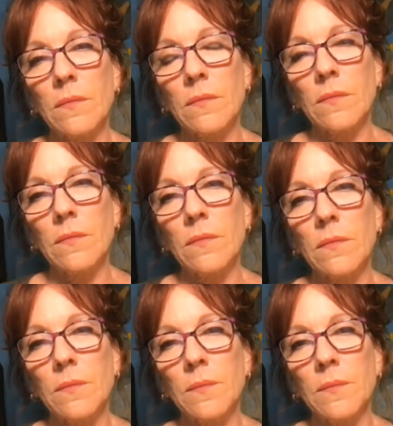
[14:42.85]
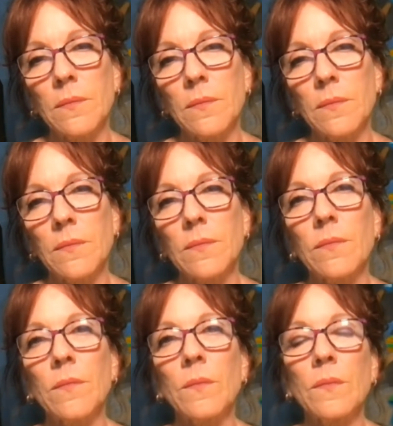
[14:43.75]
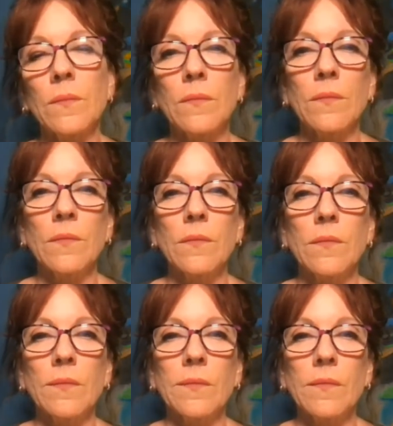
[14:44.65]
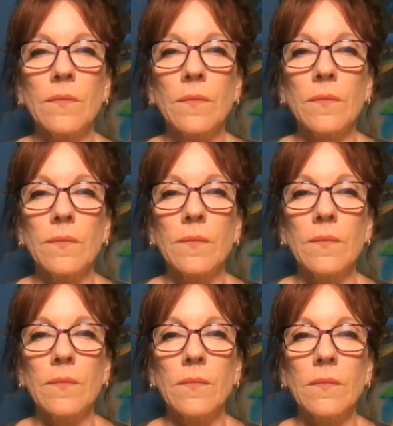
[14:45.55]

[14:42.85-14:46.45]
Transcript: This person isn't speaking.